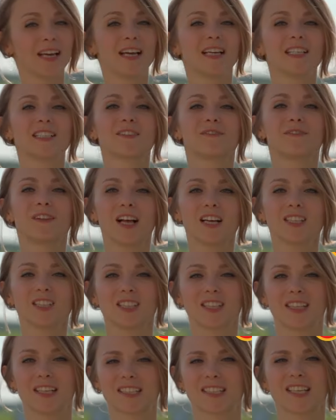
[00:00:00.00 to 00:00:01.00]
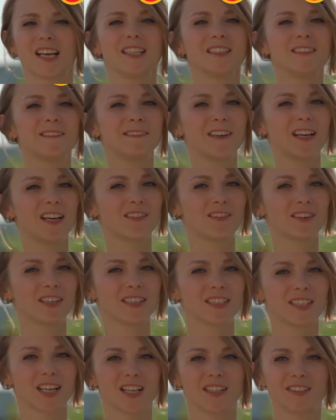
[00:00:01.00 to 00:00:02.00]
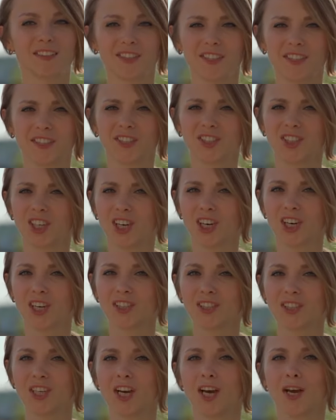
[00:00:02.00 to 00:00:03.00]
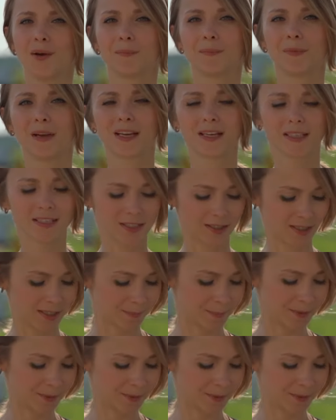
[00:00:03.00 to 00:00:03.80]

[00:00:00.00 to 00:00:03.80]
Its flashless and very sound discharge makes the